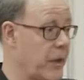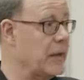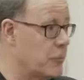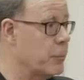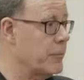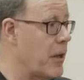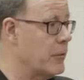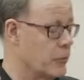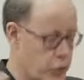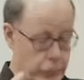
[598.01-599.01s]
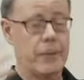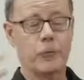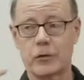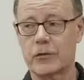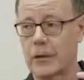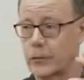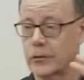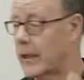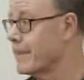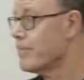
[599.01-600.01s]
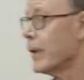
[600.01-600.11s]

That's repentance. You come to yourself and you say,